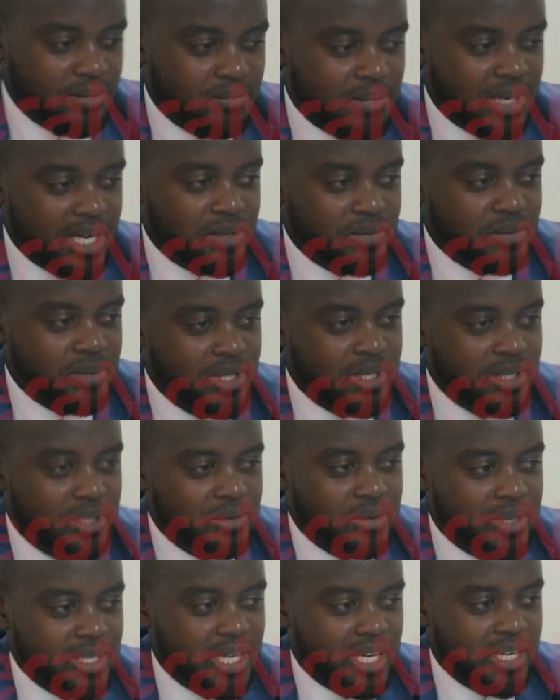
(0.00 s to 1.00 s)
But
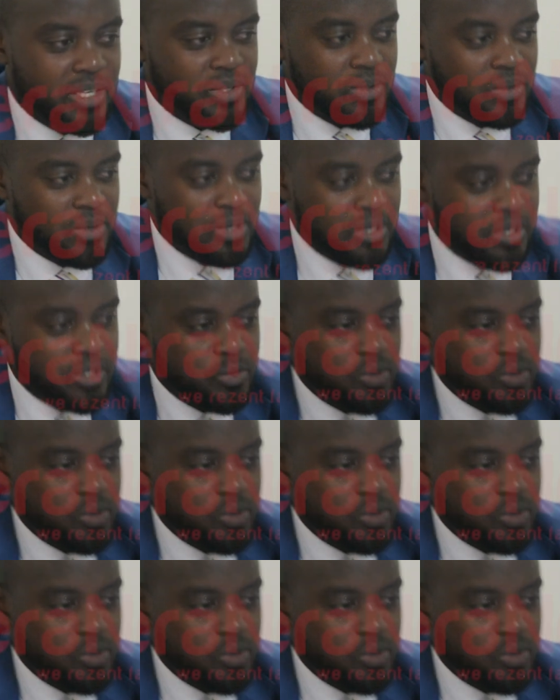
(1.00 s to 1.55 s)
we are told